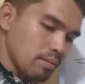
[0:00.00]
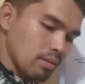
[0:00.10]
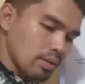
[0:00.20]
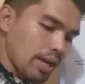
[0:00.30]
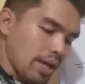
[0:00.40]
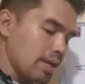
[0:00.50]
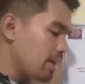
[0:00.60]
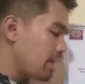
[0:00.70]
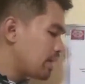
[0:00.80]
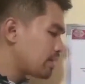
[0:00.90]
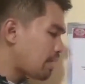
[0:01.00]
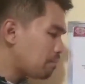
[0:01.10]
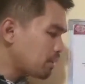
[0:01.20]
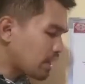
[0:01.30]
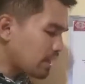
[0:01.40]
Okay, the
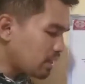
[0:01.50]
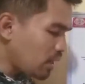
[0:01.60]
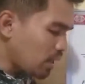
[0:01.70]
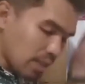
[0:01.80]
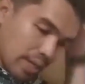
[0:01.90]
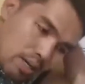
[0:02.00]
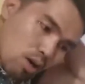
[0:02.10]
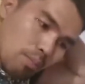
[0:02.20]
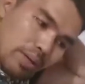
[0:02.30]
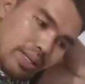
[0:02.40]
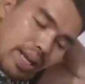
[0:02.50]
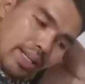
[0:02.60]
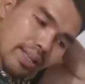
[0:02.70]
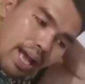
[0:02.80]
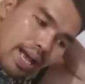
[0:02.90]
table can no longer
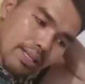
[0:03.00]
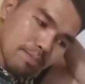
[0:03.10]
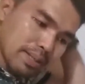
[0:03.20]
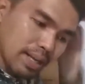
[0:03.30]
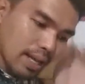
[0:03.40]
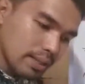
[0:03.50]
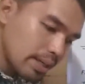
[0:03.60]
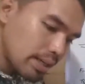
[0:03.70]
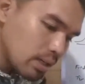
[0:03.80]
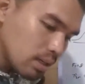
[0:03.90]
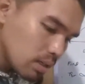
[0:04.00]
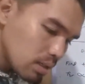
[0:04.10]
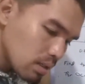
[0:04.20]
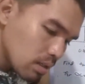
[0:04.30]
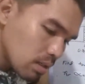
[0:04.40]
accommodate us, but rather
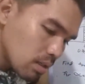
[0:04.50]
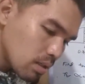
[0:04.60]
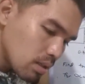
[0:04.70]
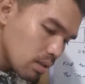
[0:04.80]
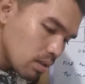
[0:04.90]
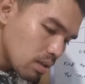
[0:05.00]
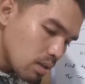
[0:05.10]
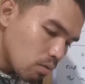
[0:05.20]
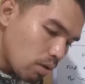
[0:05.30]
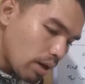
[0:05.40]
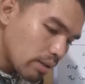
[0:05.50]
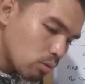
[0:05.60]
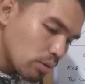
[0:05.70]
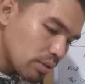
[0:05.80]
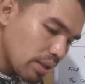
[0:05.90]
1,
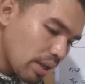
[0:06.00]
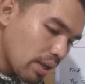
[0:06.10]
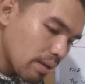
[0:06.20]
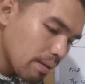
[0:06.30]
2, 3.